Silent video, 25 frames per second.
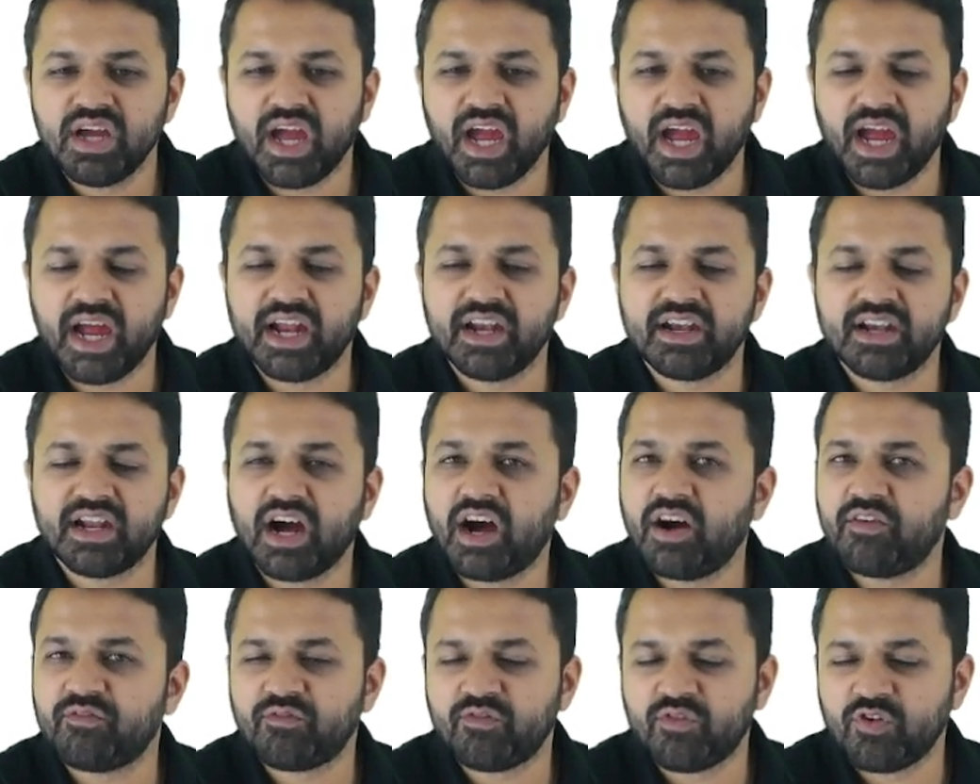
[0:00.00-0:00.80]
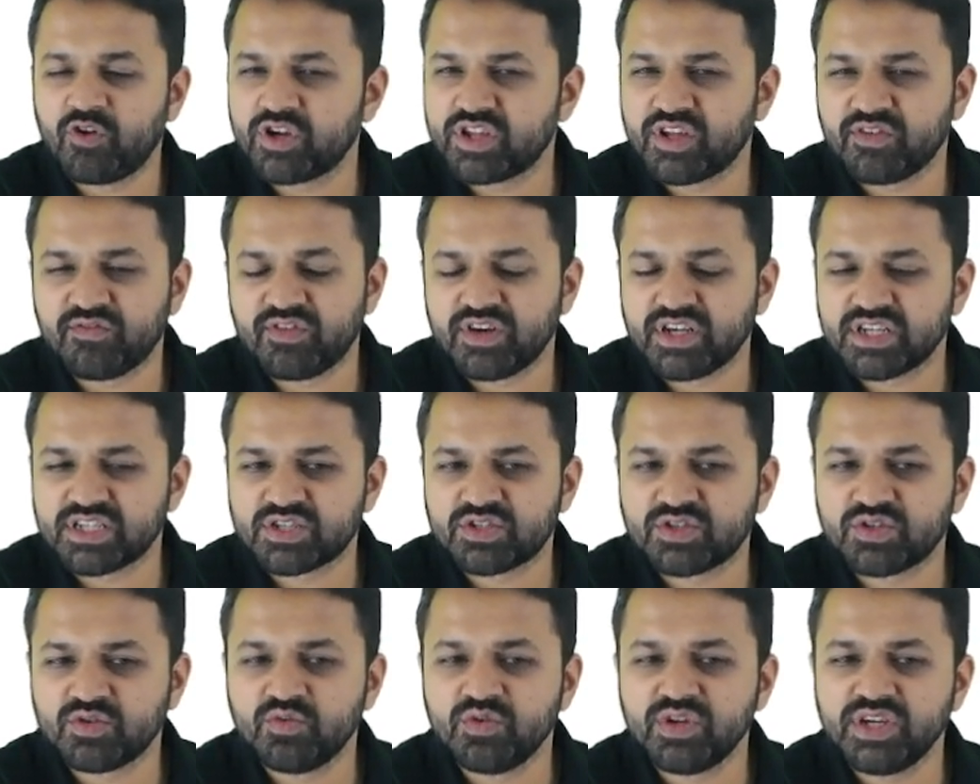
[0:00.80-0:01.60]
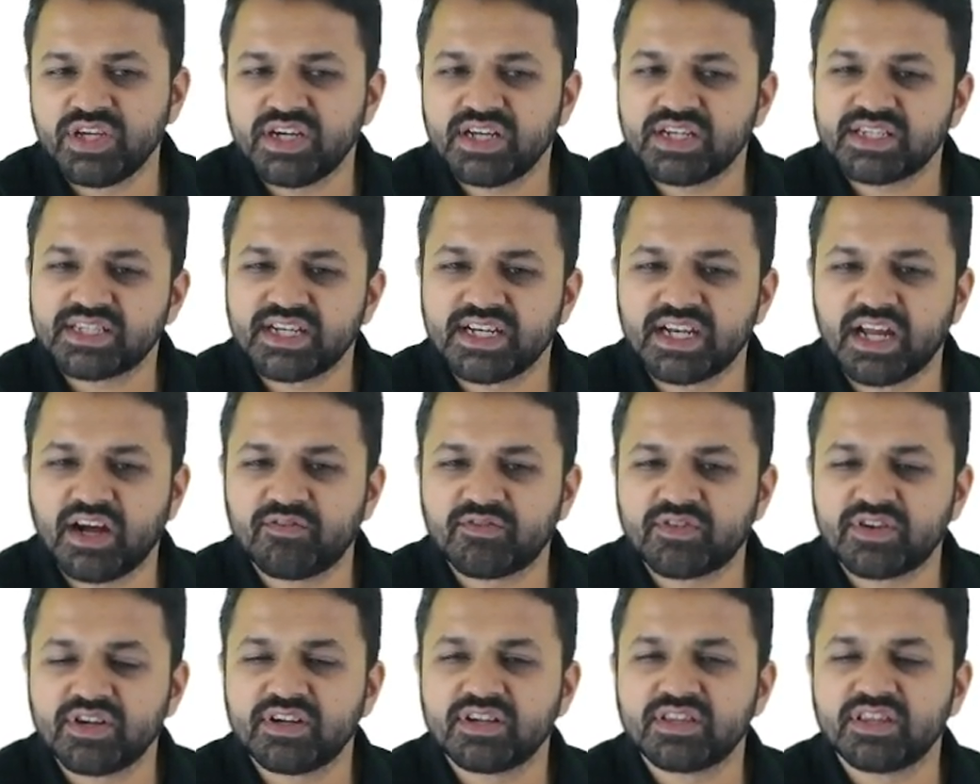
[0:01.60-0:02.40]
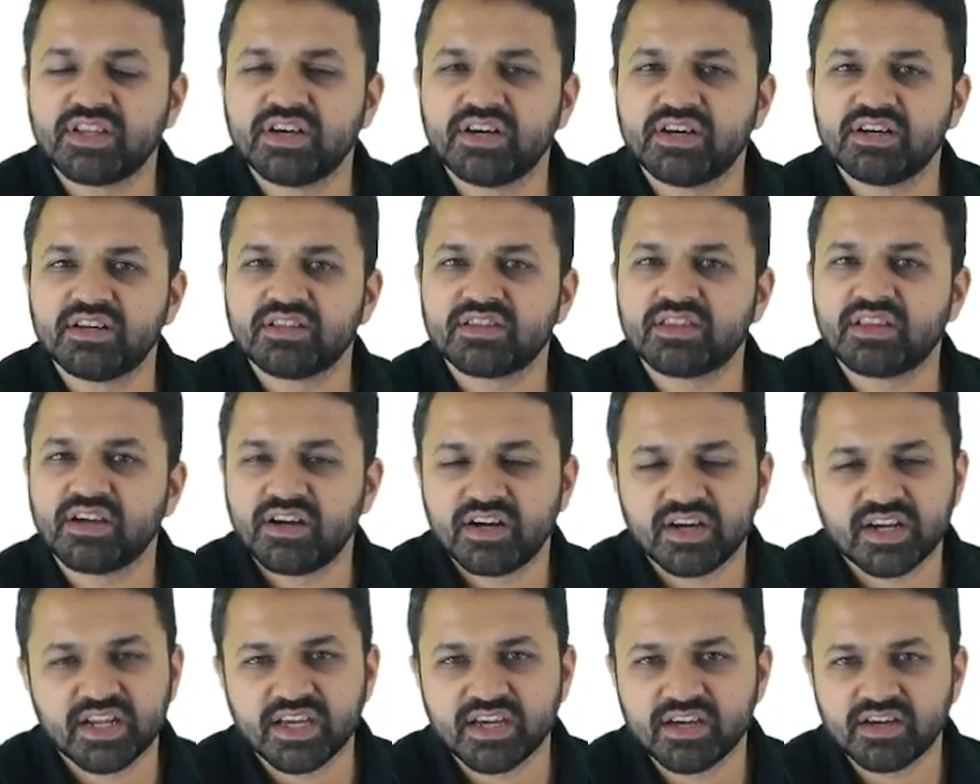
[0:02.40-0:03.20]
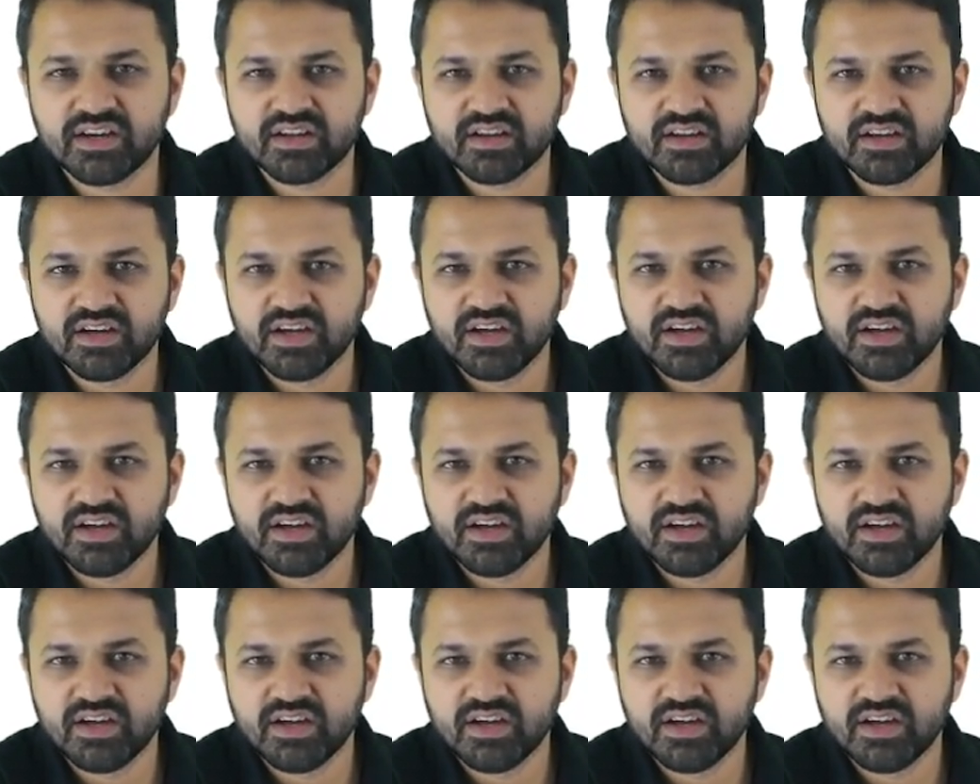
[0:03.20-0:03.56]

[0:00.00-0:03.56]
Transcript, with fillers: And after the first two years, and after the third year,